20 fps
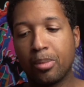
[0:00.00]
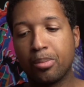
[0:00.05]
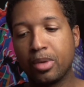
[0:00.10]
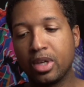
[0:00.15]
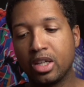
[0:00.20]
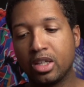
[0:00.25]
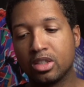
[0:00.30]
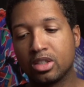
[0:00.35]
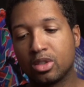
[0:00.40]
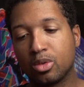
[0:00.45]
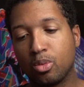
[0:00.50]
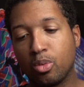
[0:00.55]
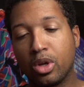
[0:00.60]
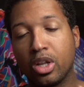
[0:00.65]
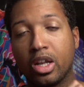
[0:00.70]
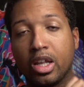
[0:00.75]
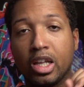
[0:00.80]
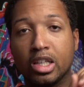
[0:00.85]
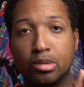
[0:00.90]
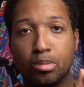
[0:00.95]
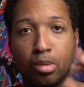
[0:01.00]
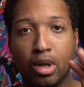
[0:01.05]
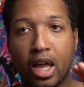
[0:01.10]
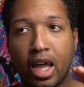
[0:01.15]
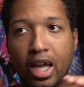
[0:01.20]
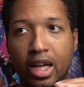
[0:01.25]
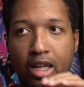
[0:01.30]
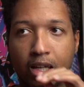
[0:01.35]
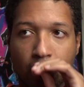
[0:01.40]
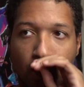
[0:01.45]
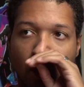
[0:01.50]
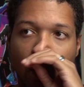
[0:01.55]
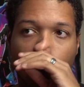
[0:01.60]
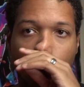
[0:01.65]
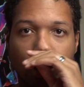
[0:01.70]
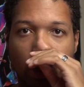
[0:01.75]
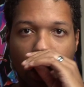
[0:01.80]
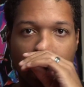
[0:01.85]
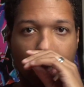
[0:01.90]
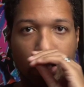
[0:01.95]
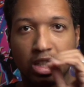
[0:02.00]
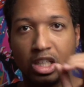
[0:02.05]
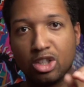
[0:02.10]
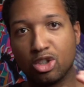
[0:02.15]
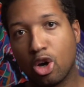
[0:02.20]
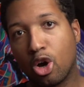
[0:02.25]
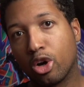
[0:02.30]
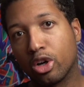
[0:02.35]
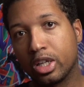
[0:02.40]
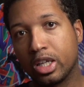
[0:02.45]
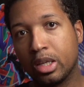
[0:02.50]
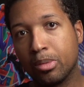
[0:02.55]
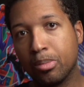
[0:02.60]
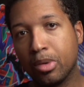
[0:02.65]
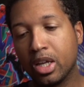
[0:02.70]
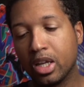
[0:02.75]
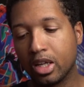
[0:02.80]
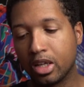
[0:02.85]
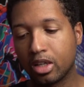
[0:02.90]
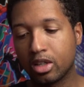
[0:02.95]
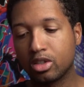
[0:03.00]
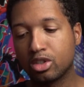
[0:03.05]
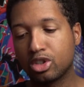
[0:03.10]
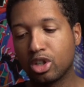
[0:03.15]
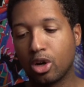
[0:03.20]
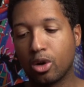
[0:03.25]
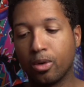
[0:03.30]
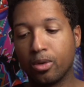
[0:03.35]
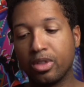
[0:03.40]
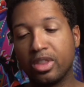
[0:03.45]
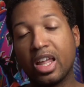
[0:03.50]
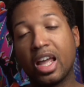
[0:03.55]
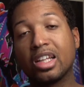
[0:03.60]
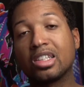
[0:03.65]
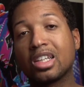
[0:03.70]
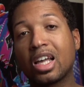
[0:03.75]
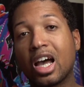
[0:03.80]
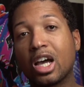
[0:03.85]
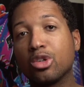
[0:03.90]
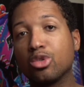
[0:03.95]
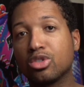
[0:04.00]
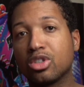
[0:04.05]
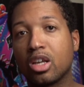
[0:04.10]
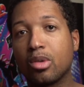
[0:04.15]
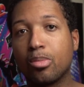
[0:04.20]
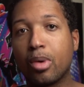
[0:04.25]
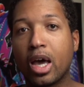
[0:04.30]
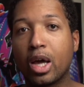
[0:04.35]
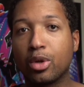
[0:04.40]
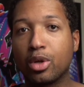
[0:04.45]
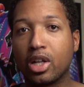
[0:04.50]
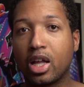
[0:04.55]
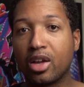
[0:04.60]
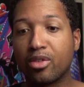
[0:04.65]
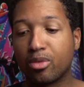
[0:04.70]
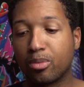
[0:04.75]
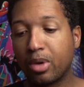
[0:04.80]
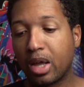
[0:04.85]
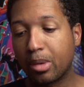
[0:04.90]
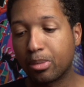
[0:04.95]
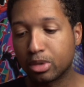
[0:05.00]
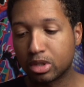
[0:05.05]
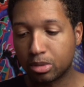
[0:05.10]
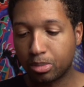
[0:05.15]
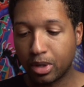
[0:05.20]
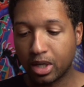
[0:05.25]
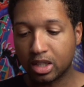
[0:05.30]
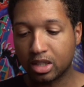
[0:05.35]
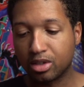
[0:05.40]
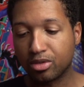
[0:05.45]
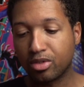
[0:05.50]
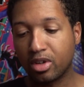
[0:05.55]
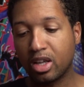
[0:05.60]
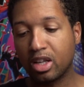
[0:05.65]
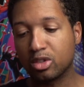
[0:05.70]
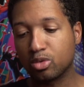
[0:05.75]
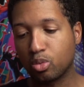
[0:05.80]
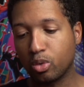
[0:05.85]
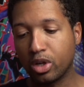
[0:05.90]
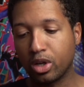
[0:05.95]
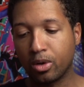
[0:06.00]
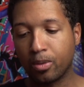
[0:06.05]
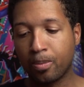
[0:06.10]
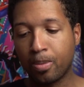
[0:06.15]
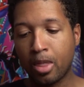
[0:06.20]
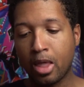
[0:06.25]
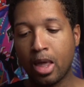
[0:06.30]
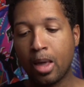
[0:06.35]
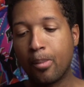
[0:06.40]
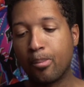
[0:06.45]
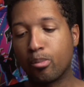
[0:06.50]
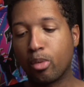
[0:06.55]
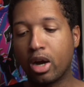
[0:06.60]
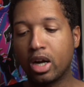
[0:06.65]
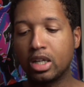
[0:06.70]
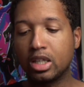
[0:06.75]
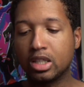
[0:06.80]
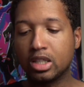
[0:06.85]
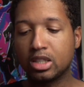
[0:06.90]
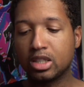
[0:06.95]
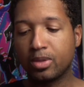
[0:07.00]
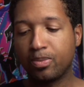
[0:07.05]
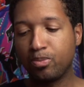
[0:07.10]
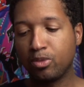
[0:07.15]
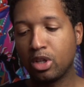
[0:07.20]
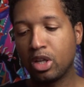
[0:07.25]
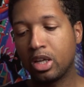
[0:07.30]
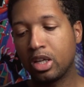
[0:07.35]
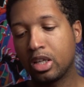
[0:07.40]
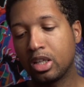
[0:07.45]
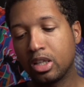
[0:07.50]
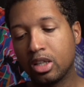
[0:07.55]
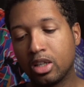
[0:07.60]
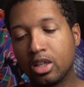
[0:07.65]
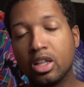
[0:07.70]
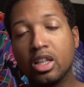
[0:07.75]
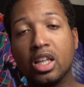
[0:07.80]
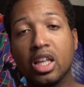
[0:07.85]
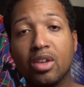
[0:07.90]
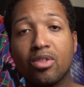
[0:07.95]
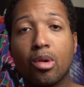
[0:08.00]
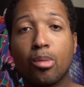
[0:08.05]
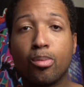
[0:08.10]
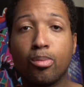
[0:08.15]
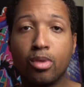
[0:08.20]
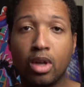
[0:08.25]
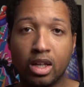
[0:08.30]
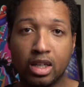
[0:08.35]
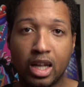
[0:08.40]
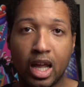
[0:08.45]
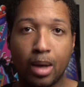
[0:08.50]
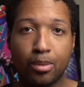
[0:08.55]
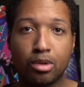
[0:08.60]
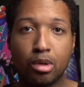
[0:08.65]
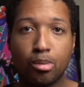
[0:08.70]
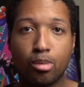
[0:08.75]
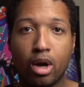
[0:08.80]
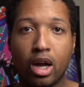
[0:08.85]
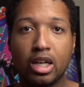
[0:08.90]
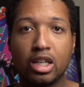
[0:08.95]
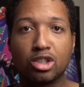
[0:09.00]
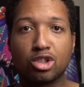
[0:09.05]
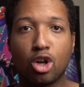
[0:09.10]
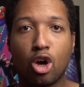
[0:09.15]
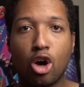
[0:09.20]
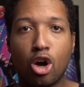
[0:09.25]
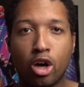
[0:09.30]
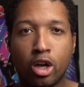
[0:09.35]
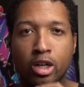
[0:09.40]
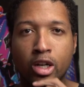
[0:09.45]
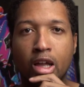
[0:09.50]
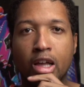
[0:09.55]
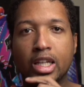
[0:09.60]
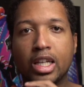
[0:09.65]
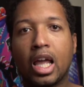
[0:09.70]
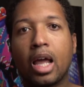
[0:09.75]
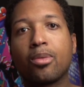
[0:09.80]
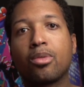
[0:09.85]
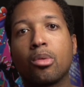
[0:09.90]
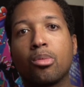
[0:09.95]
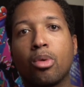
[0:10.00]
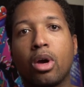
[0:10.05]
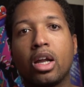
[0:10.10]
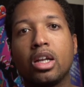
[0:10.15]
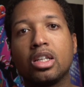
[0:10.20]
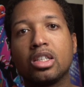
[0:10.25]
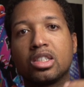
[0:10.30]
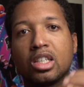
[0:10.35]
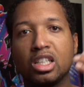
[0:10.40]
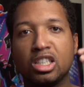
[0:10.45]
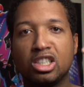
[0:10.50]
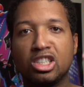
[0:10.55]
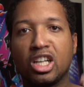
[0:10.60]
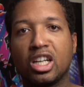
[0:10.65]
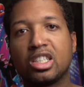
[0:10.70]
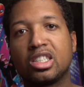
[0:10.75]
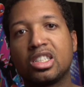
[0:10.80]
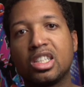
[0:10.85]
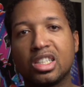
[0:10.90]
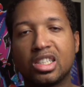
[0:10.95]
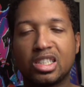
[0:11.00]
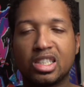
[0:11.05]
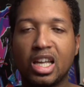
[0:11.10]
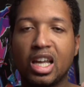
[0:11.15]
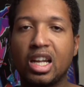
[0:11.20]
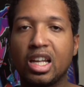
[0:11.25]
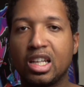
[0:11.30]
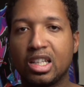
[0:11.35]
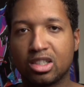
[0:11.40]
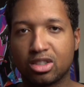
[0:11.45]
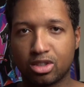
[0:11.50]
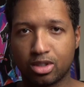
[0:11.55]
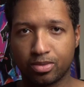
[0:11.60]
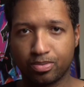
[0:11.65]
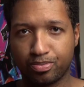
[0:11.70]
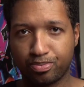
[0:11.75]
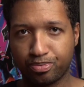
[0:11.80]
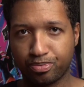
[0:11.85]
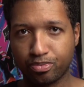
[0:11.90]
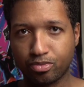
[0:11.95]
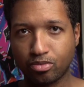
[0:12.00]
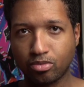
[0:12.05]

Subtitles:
that means when it's black, those LEDs aren't emitting. So that's how you save battery life from that perspective as well. Brightness. Leave adaptive brightness on. Adaptive brightness adjusts the settings